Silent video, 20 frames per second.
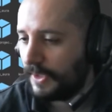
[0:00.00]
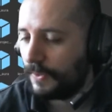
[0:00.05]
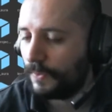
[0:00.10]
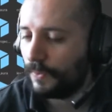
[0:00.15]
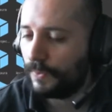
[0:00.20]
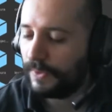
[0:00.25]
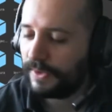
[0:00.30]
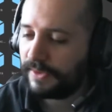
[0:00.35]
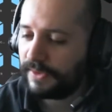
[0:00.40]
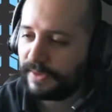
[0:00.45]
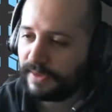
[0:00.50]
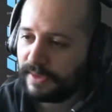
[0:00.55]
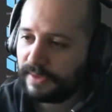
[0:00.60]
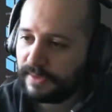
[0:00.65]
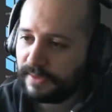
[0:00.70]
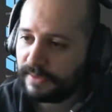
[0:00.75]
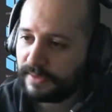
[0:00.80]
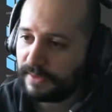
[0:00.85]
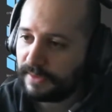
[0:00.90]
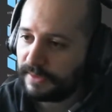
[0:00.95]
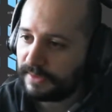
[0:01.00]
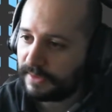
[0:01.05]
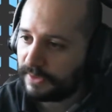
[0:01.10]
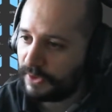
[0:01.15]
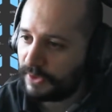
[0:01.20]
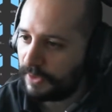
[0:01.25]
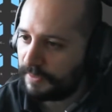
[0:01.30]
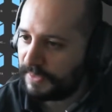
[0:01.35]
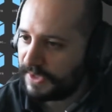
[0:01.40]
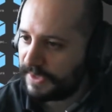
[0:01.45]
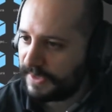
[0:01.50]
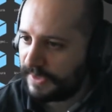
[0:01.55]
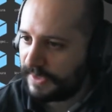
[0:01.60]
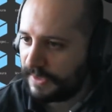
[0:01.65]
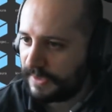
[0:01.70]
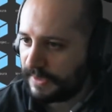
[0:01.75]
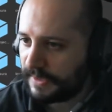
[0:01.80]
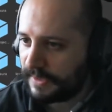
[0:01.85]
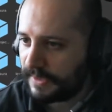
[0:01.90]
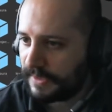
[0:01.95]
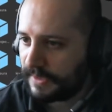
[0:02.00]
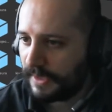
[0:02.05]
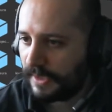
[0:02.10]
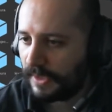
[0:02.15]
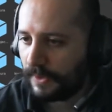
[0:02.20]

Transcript: within the combat scenes